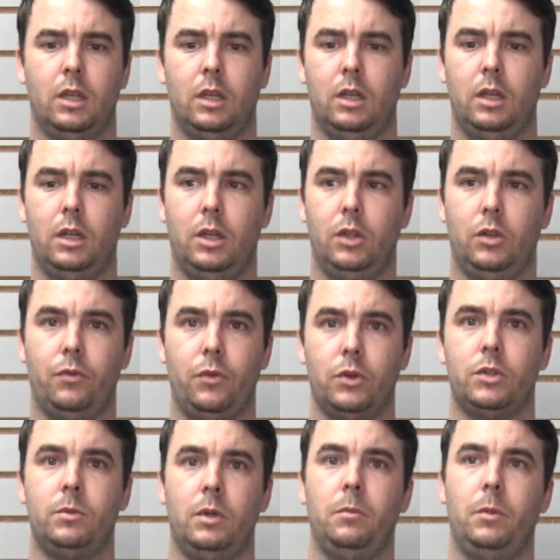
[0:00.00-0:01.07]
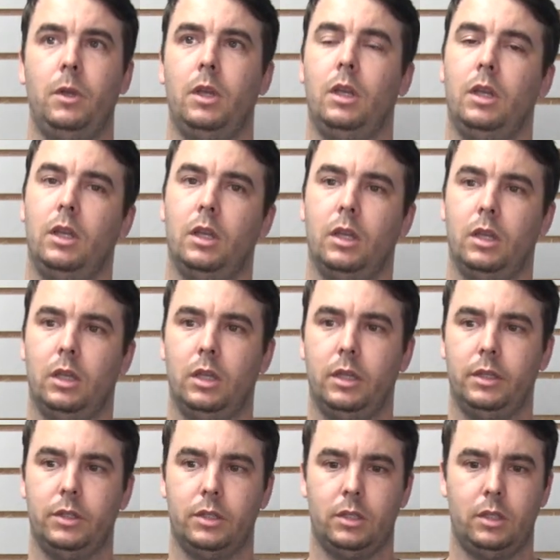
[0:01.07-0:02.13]
The first one being
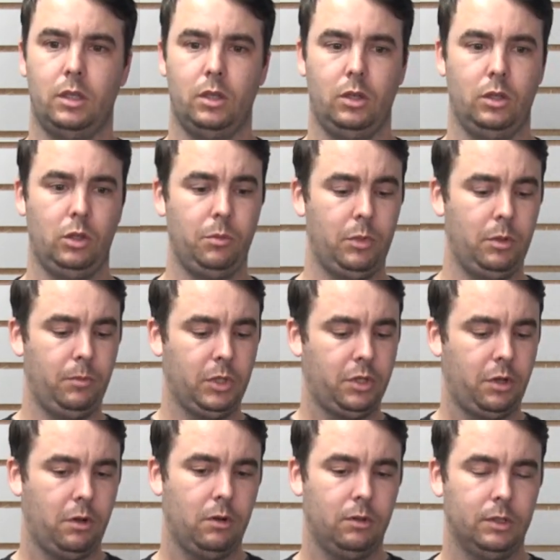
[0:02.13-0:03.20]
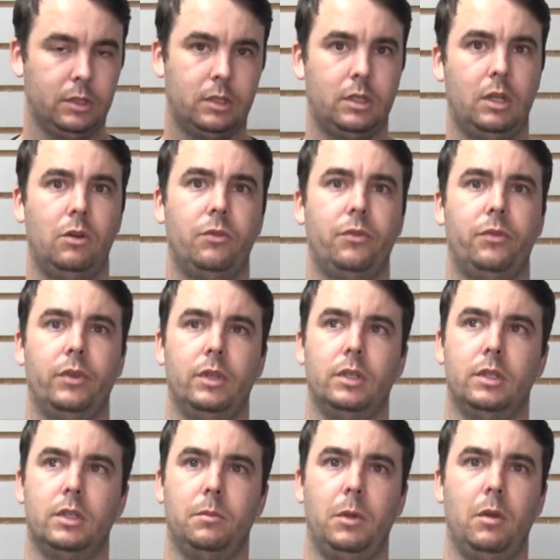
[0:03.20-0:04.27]
is the aluminum material itself
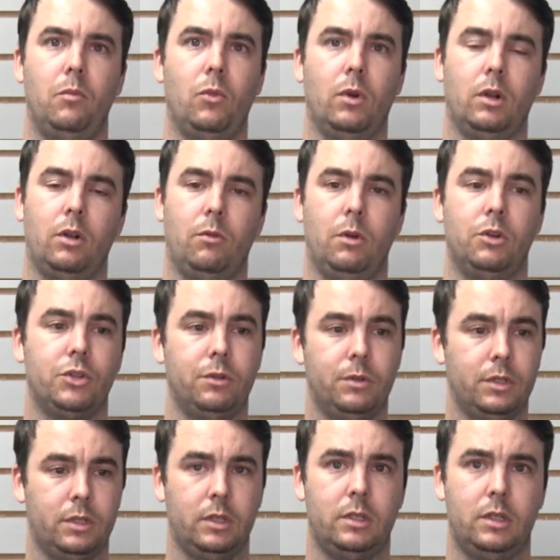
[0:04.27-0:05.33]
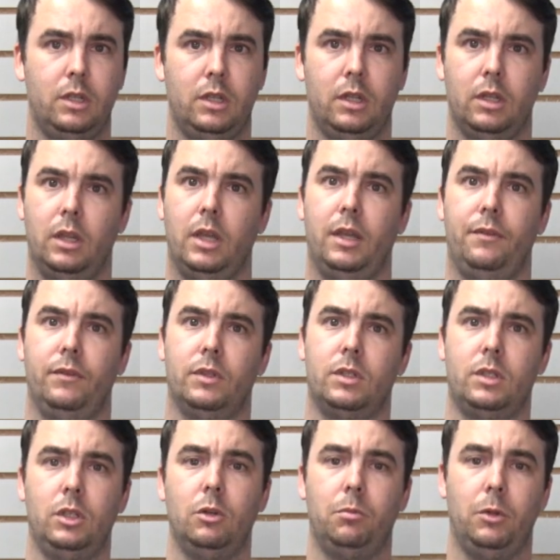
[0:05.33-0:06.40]
is a bit more corrosion resistant than the
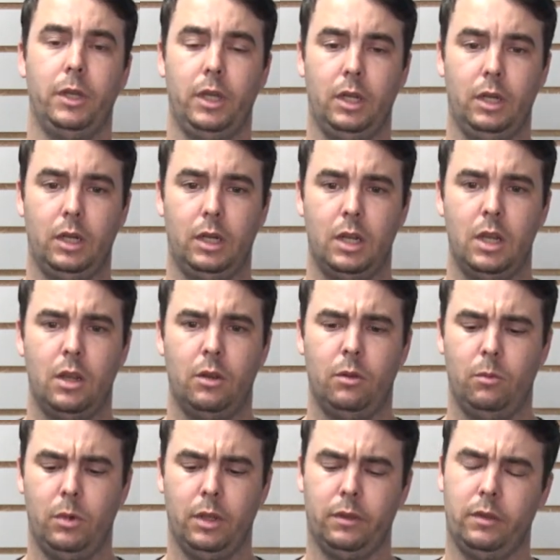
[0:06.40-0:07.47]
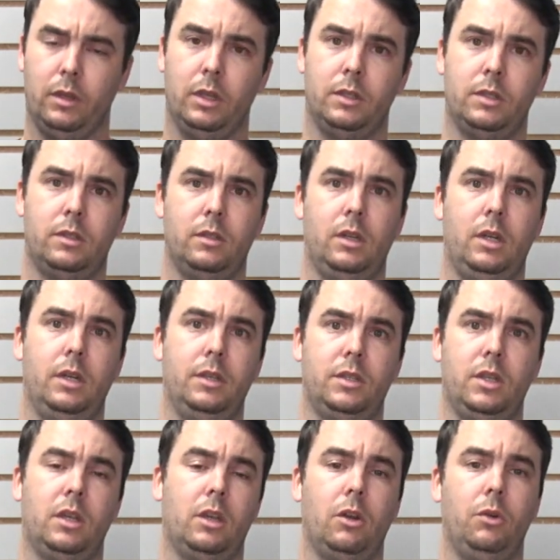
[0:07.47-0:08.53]
steel plate with its
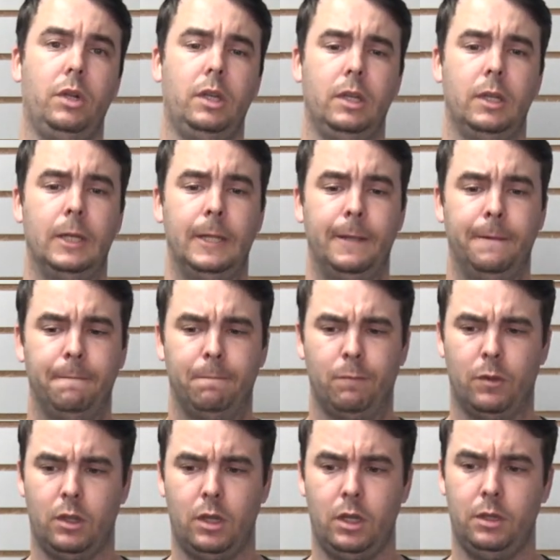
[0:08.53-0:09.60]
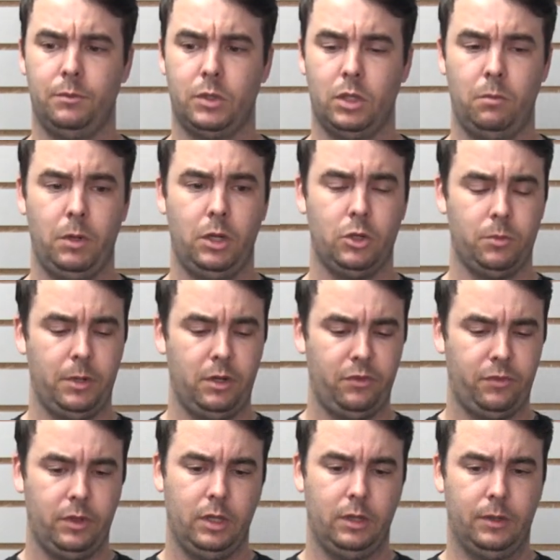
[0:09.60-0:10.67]
zinc coating. So the major
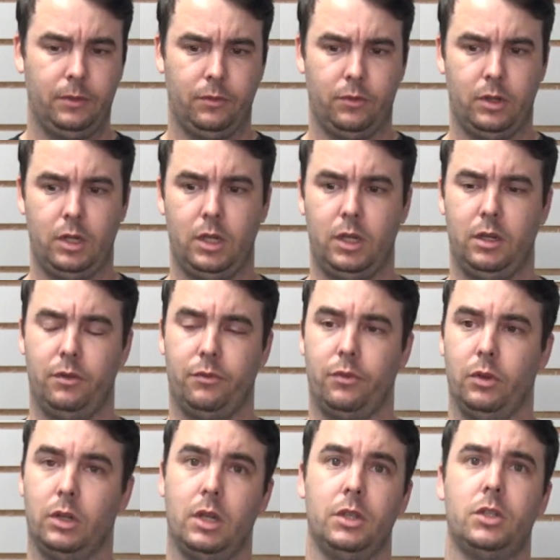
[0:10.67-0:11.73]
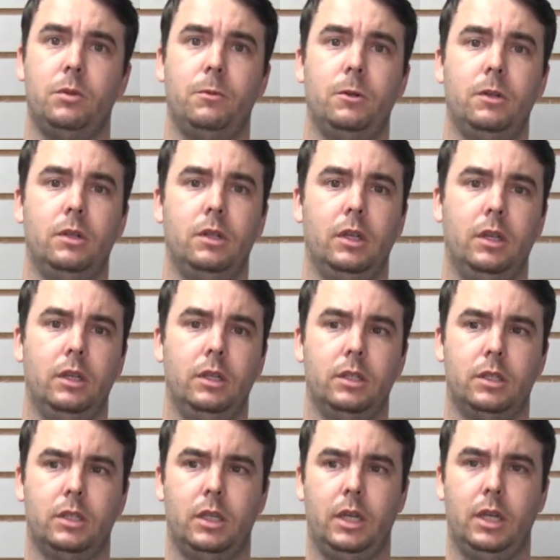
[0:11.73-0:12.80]
benefit for the customer
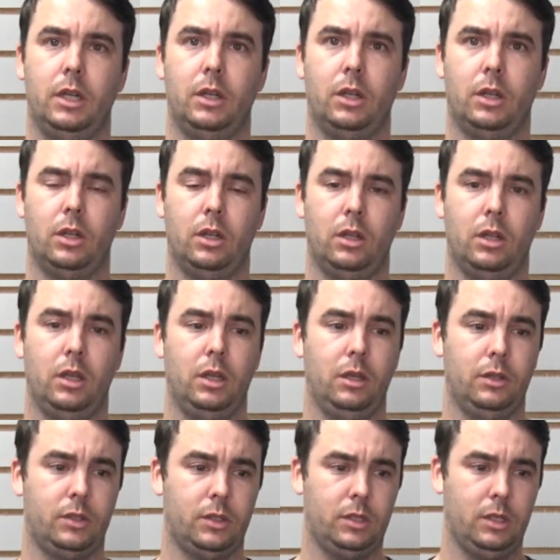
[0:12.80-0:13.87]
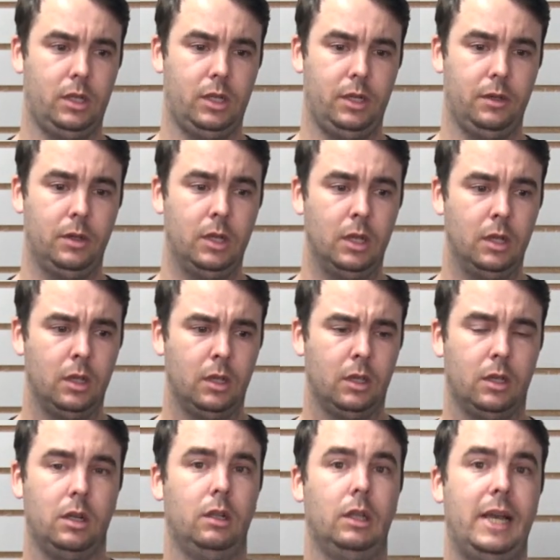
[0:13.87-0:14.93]
is that it's
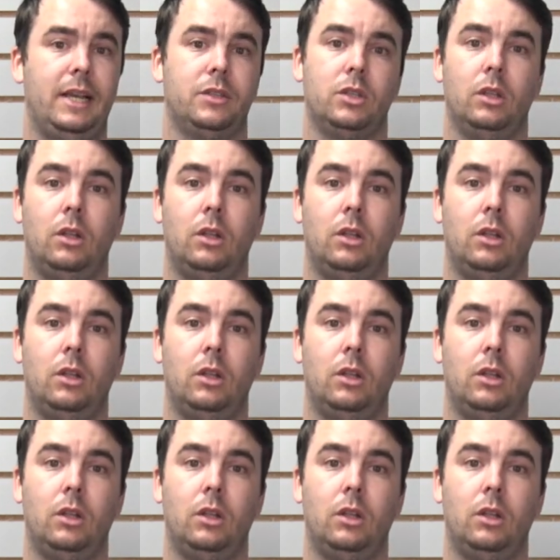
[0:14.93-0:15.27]
going to last